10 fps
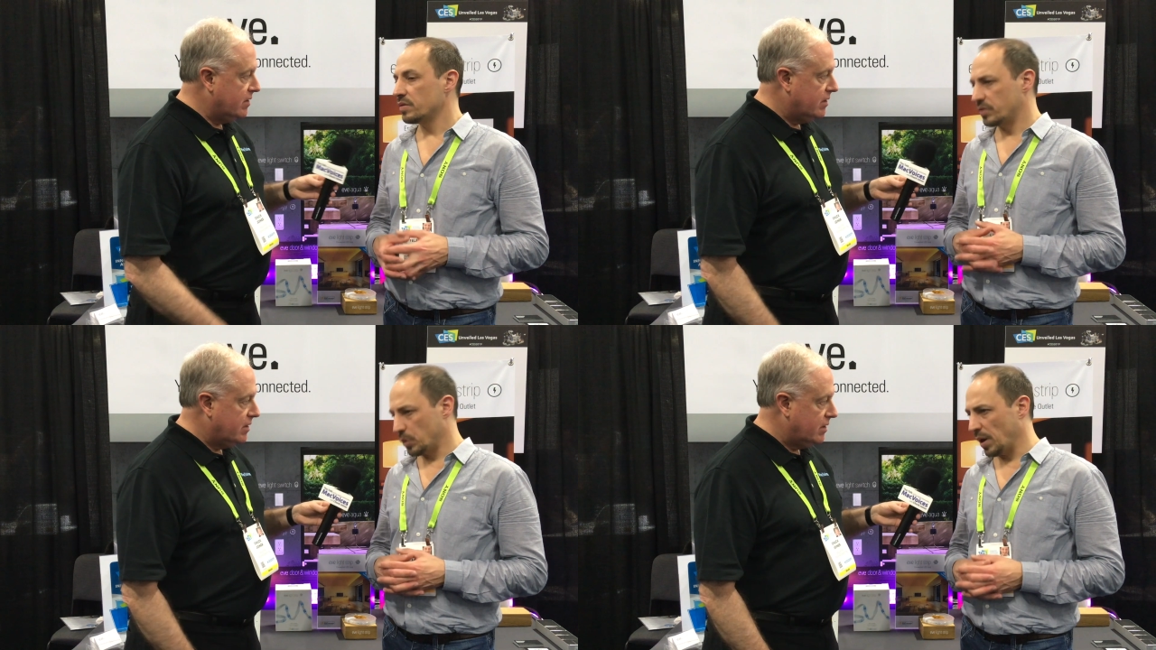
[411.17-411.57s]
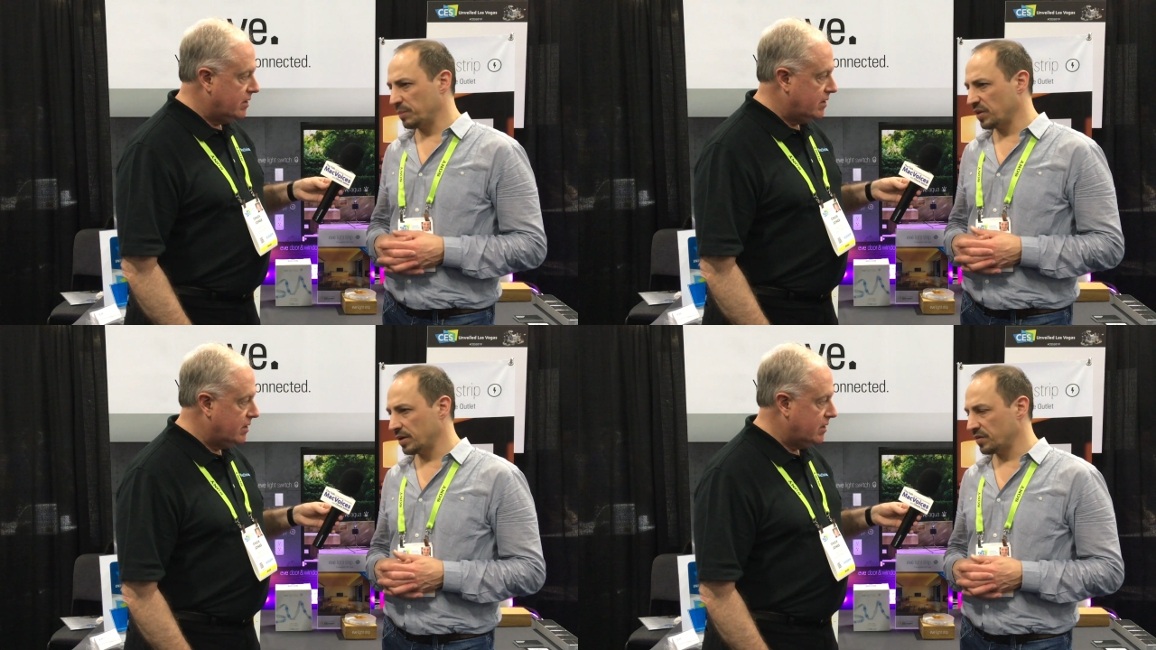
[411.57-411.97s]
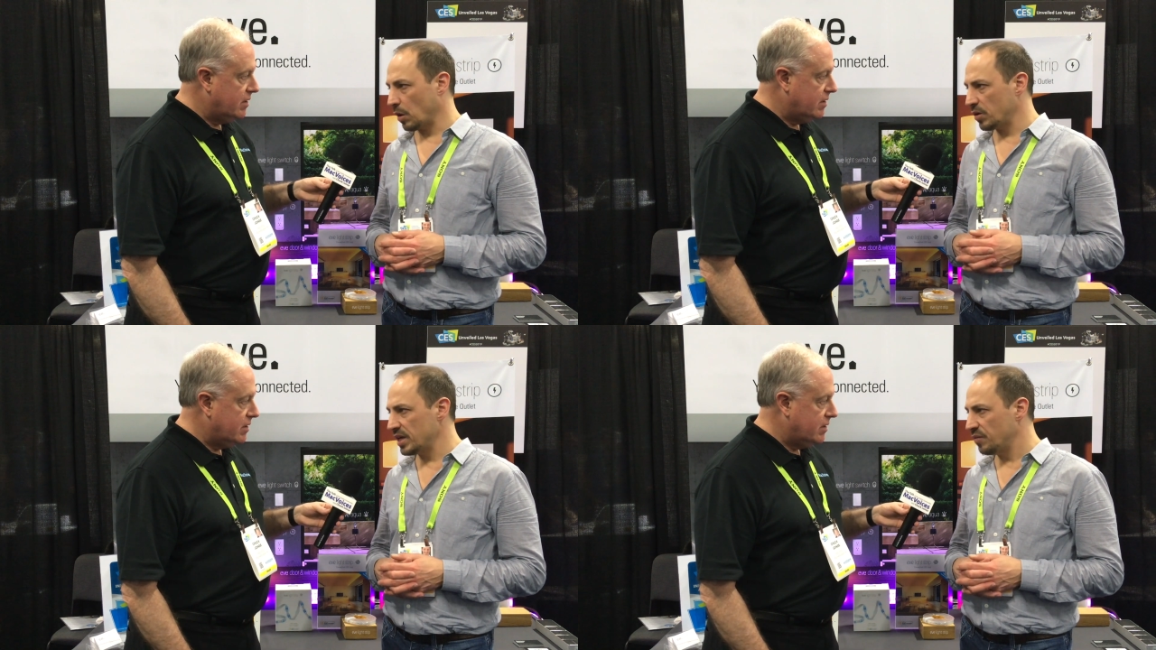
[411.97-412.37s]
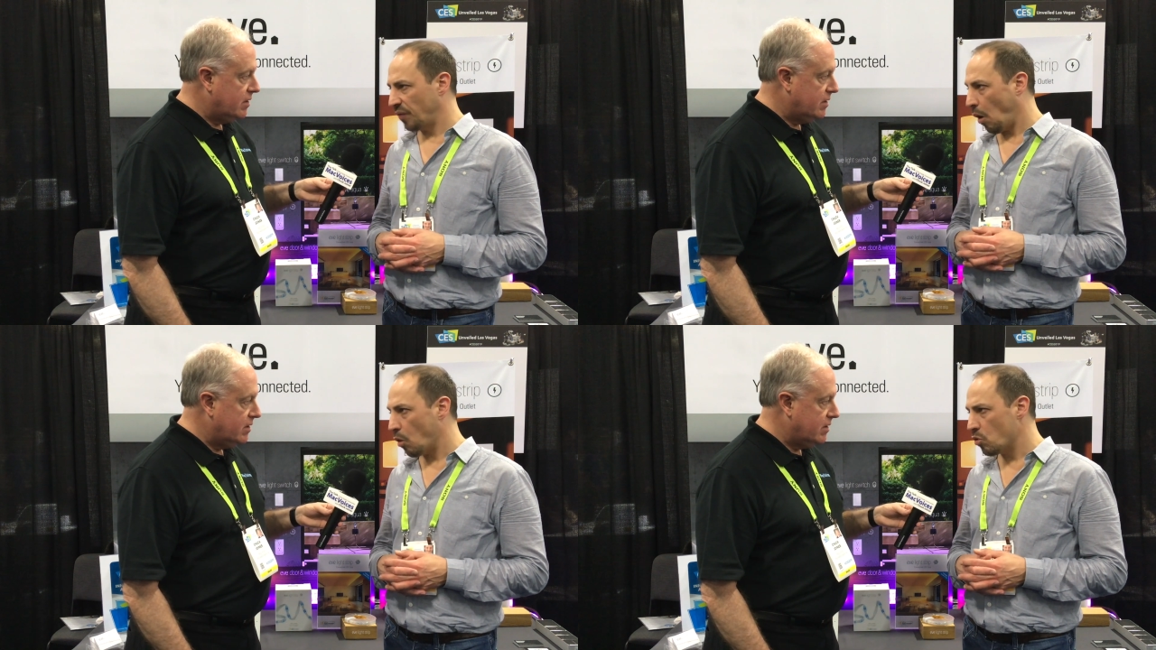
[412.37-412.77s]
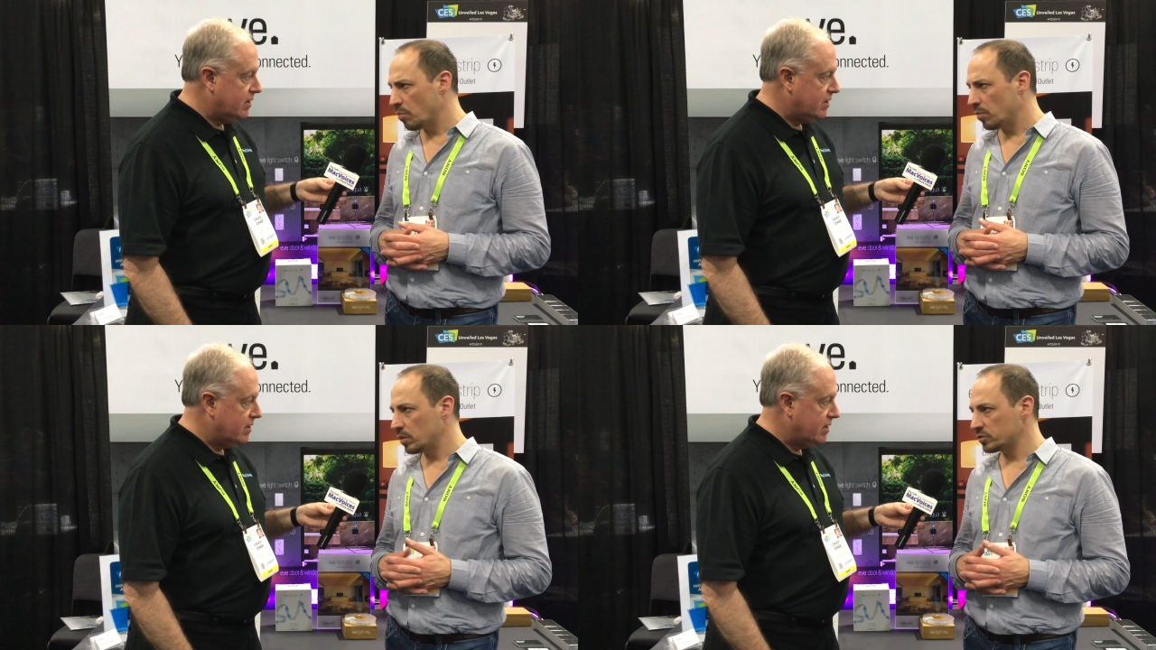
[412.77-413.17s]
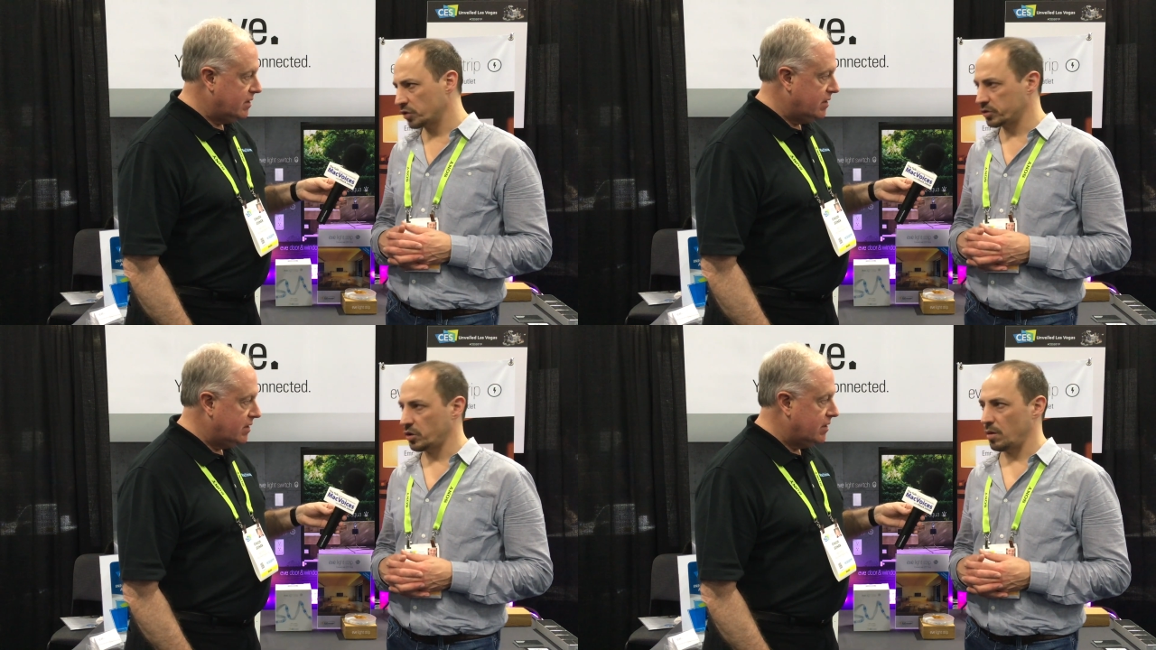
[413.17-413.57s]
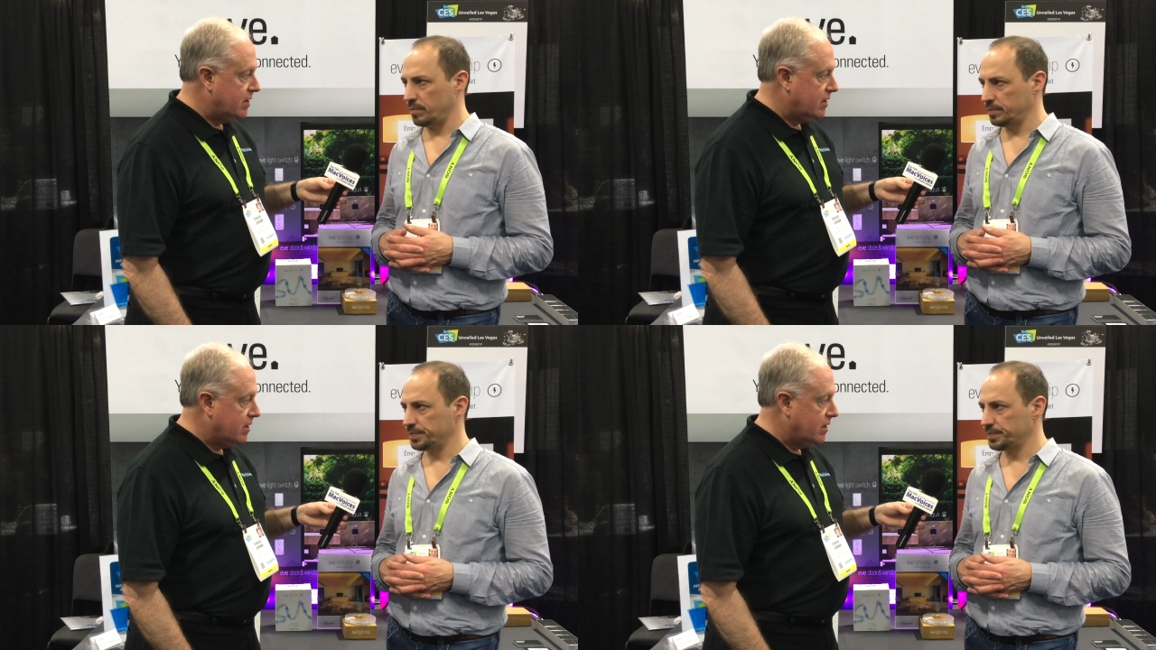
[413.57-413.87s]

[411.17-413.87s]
Speaker 1: The website is now evehome.com.